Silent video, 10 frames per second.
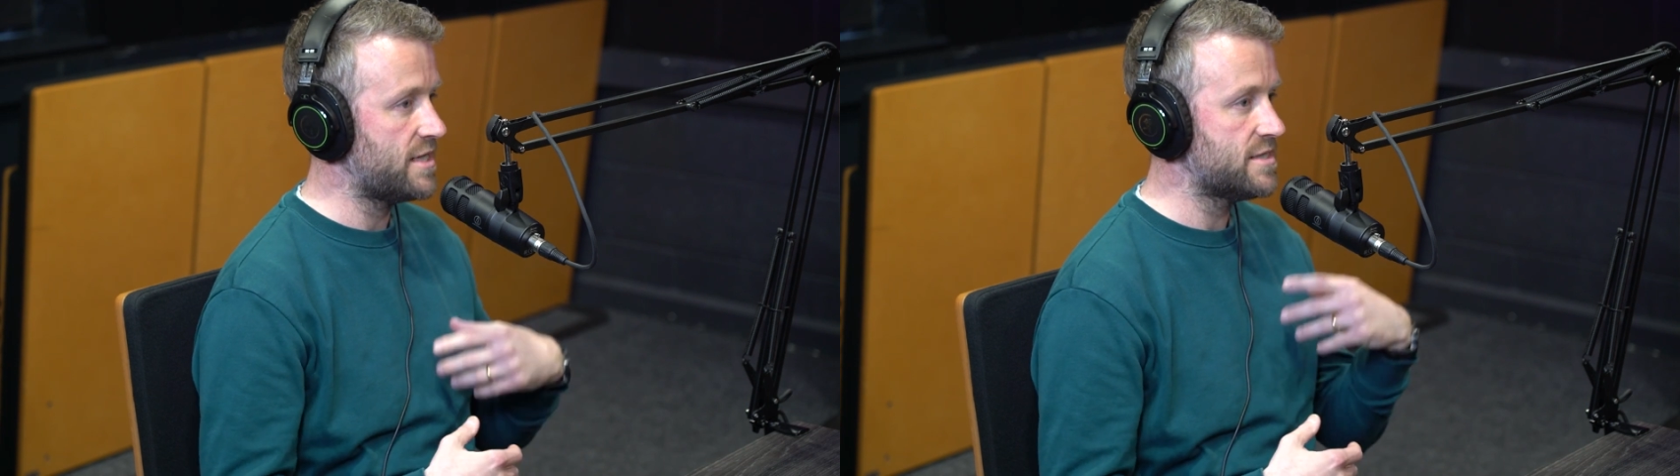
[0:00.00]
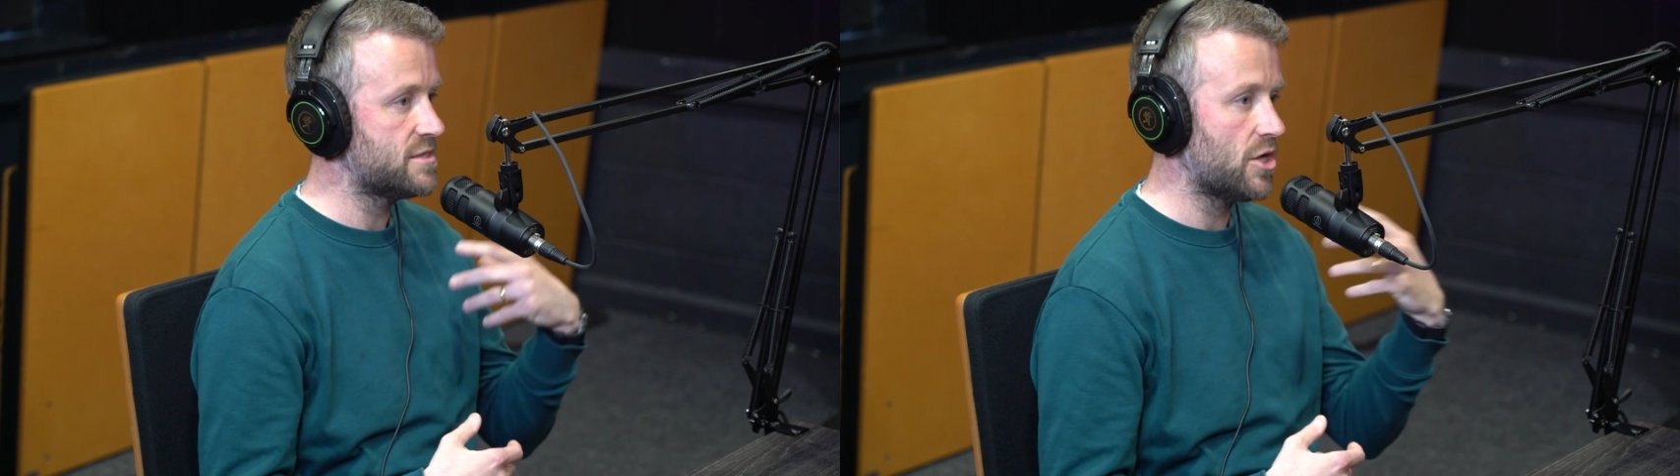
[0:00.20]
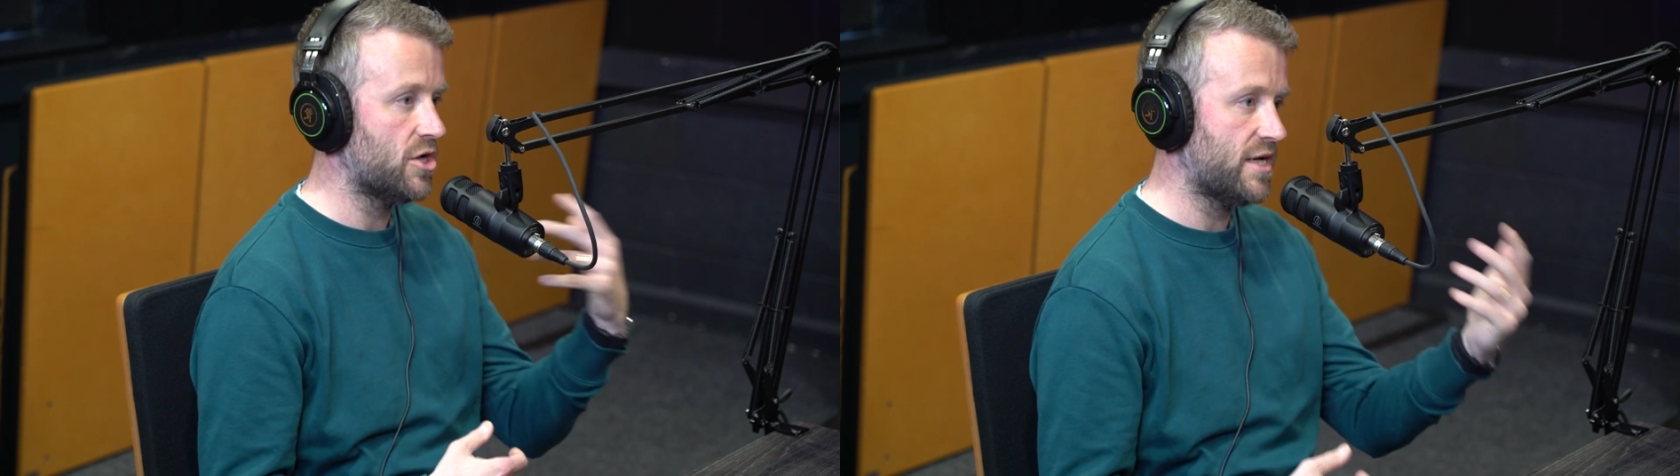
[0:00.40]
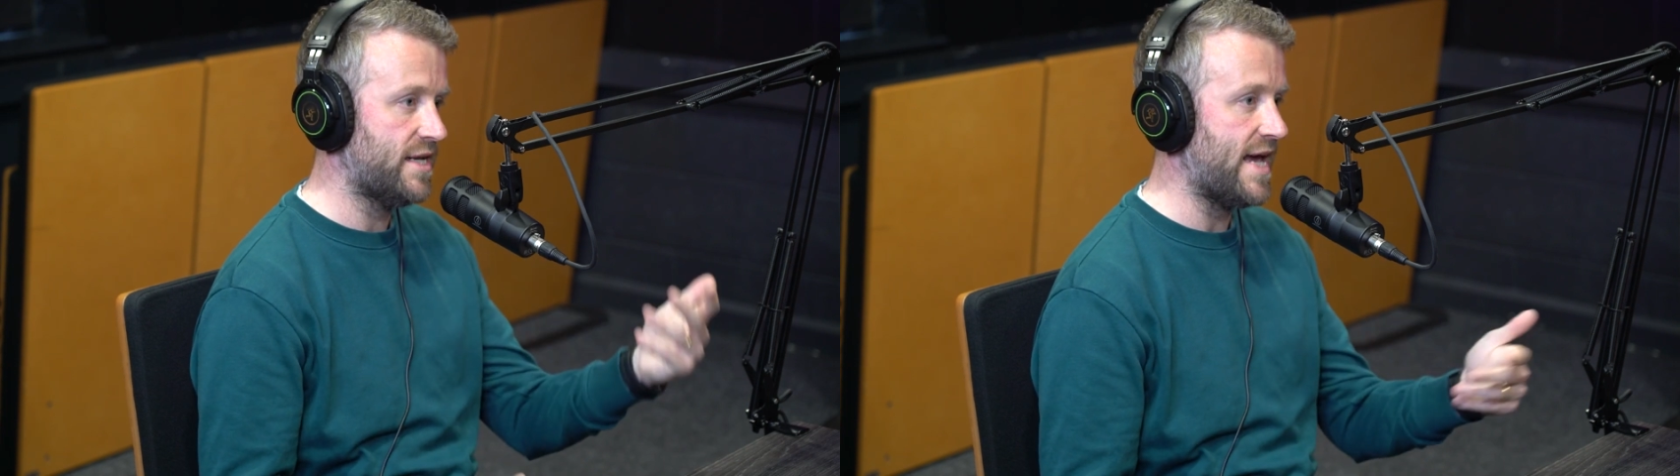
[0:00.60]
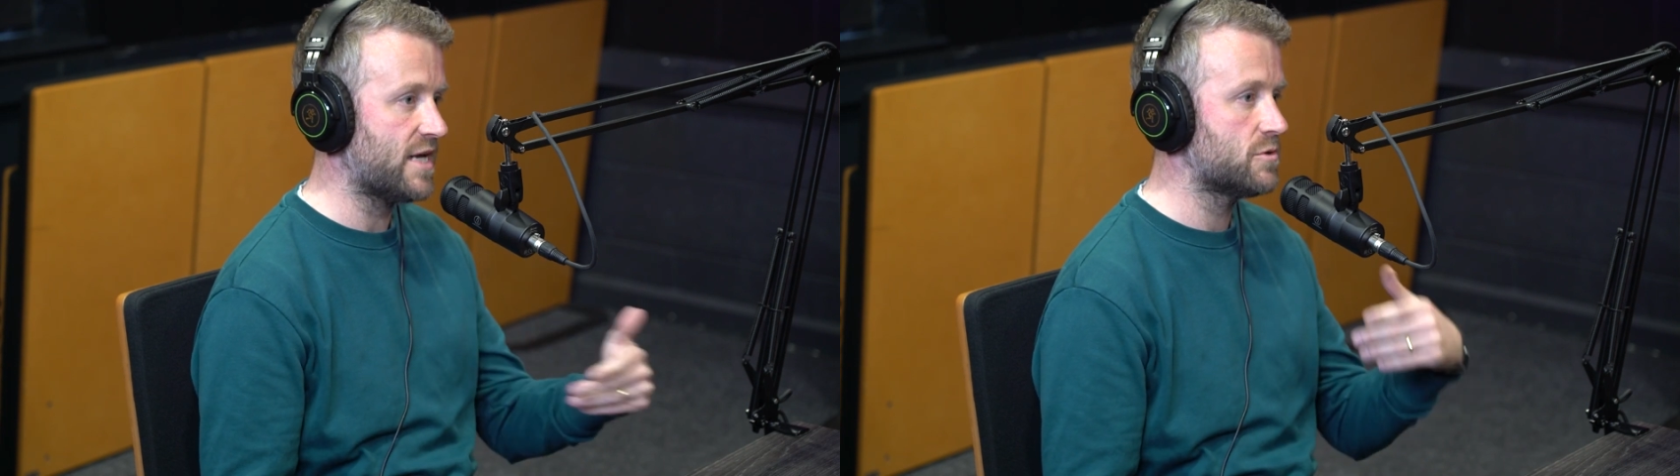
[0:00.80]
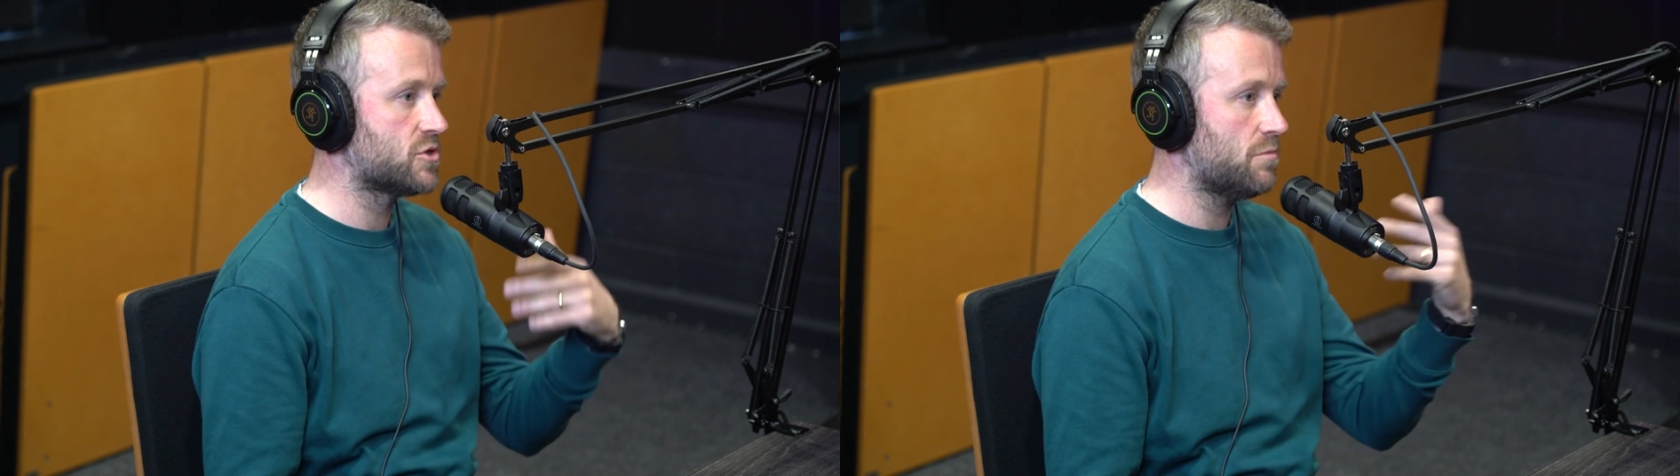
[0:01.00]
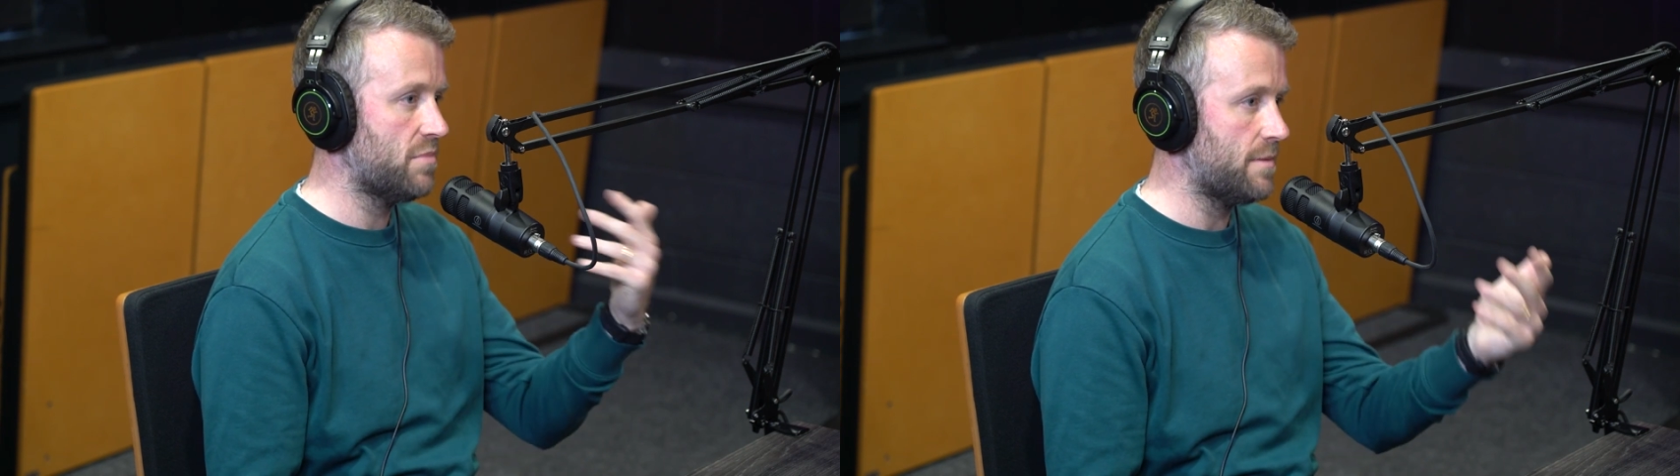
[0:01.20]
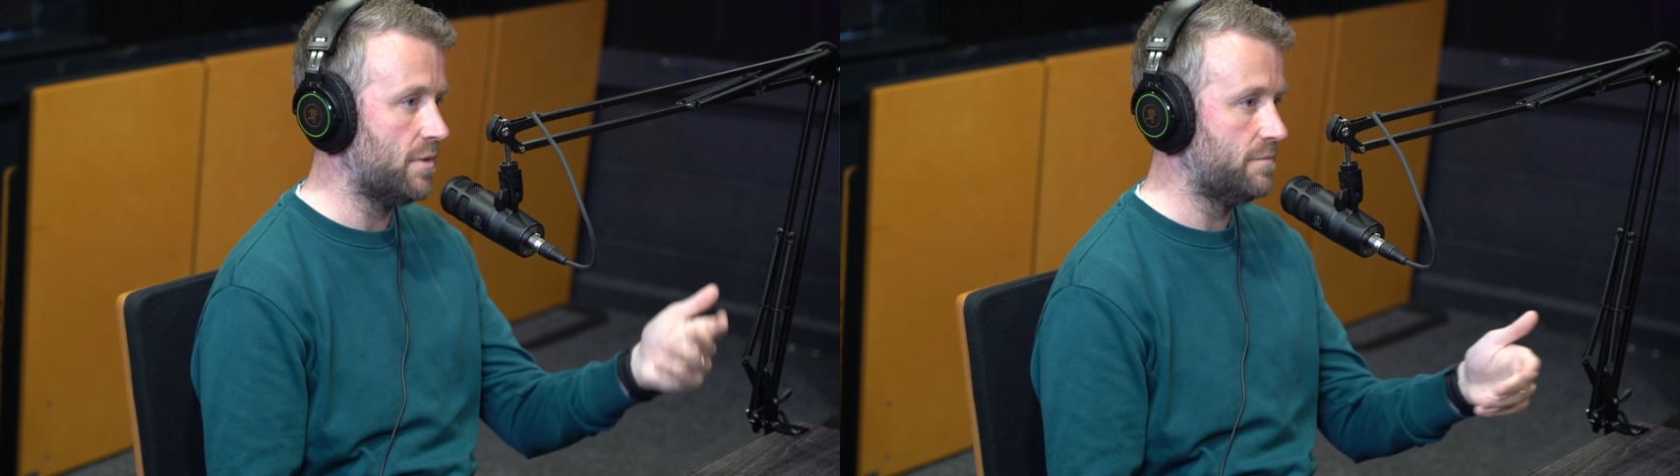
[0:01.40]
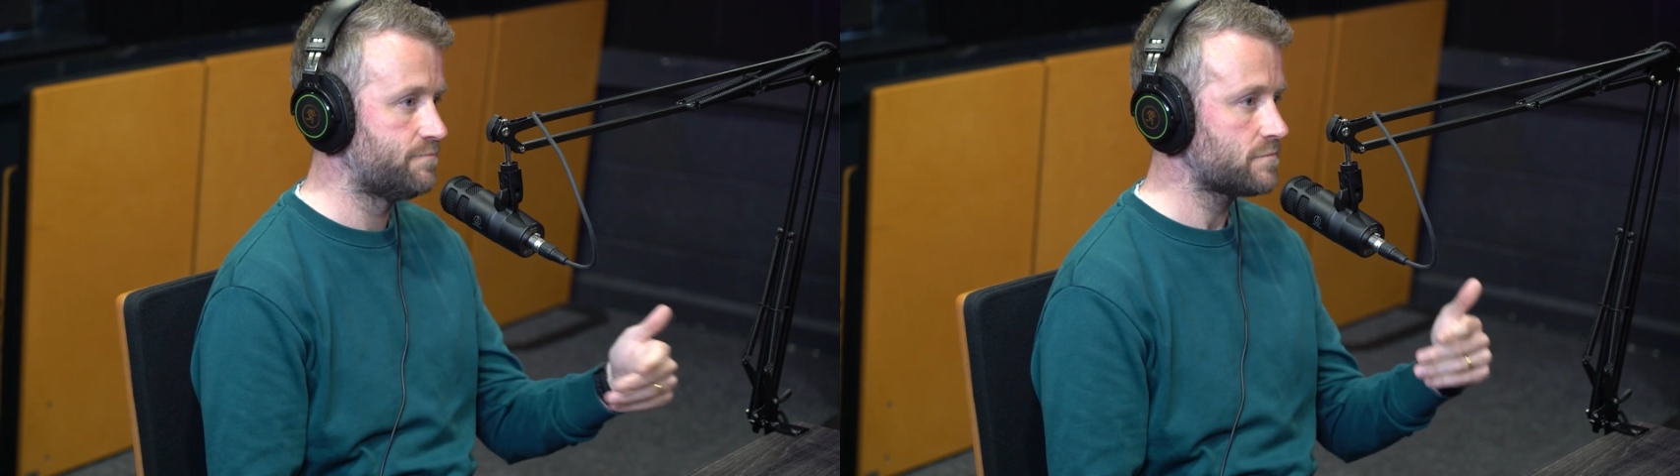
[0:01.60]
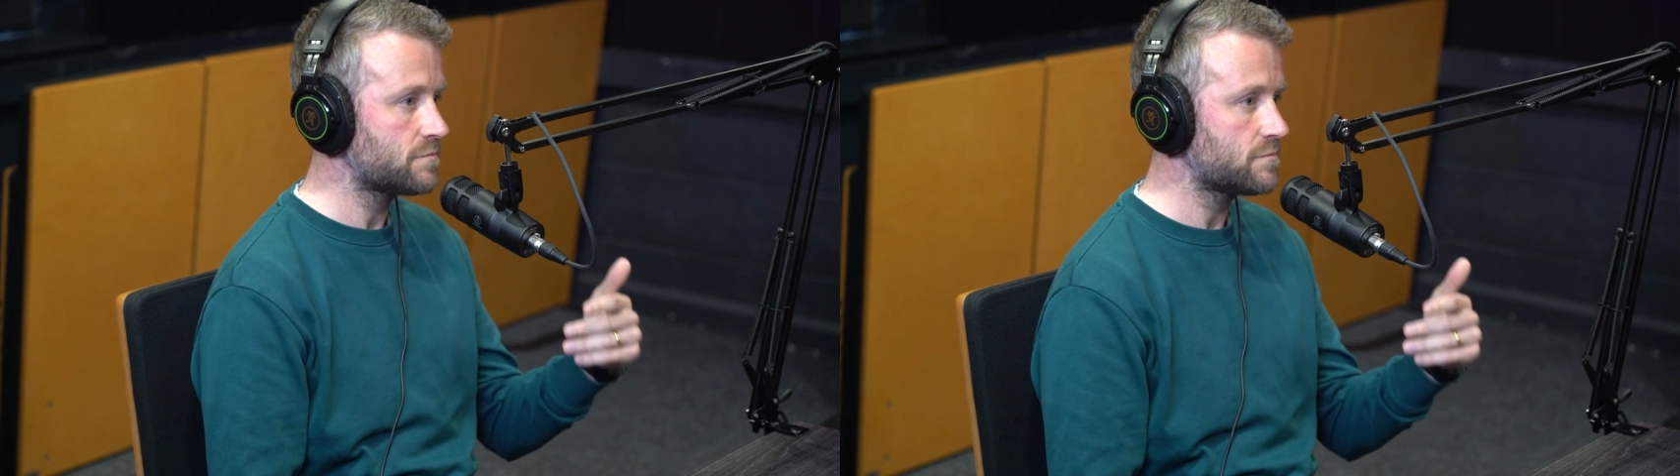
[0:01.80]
Say, listen, I'm going to connect with some people,